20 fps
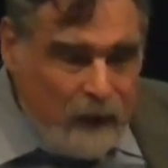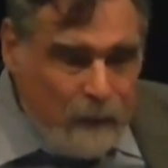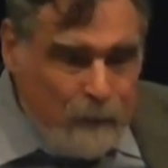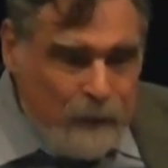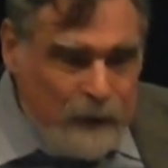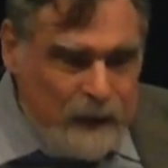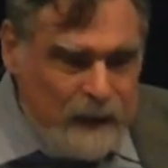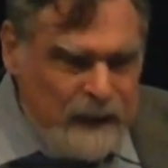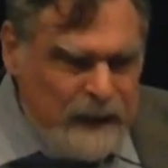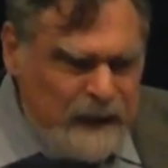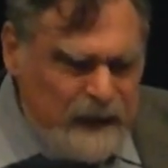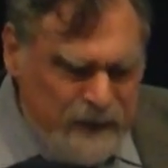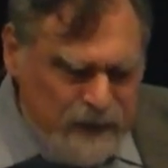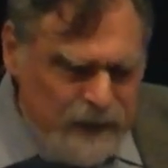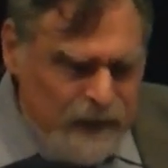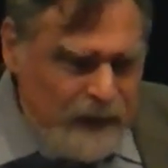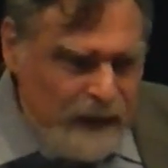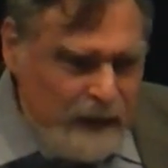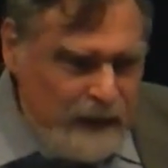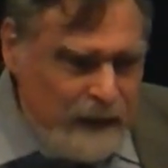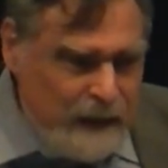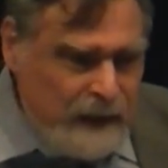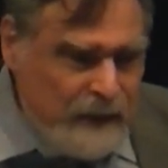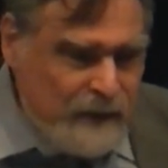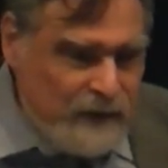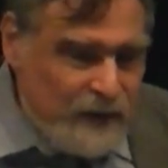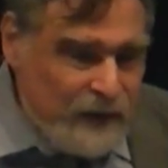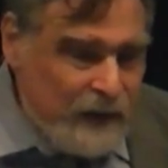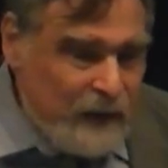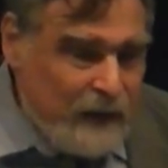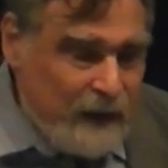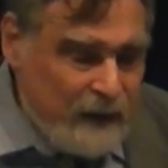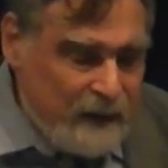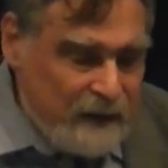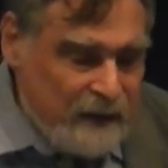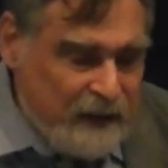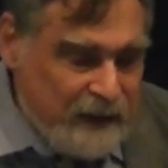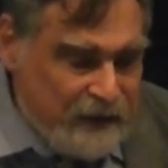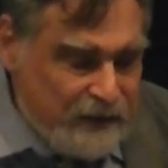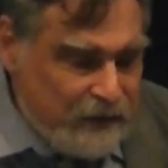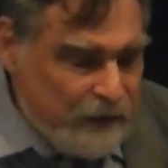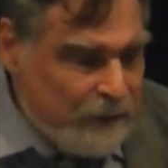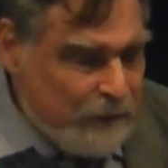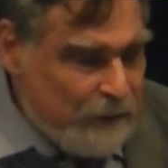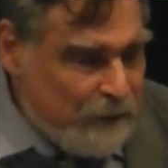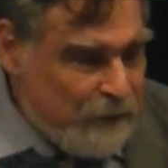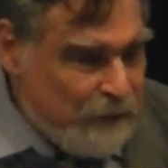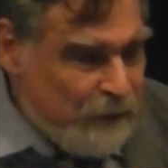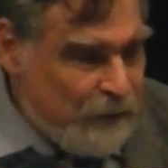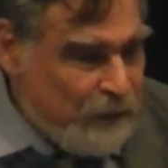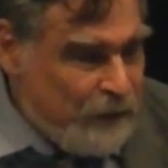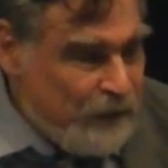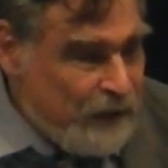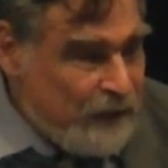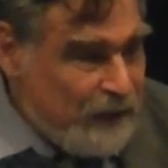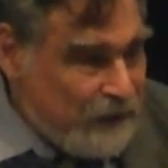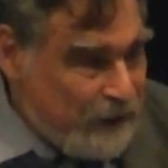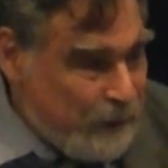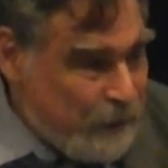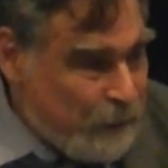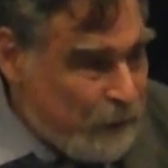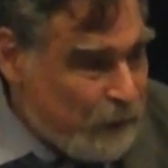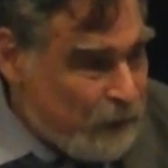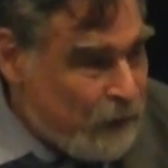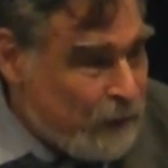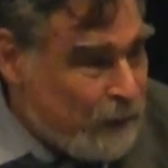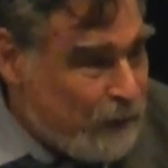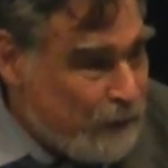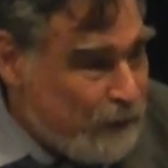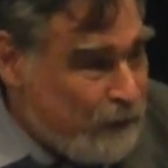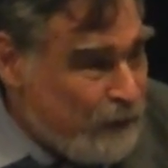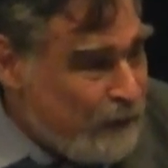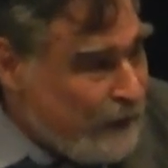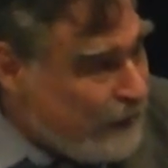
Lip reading: but it is the context of the few things I will show you.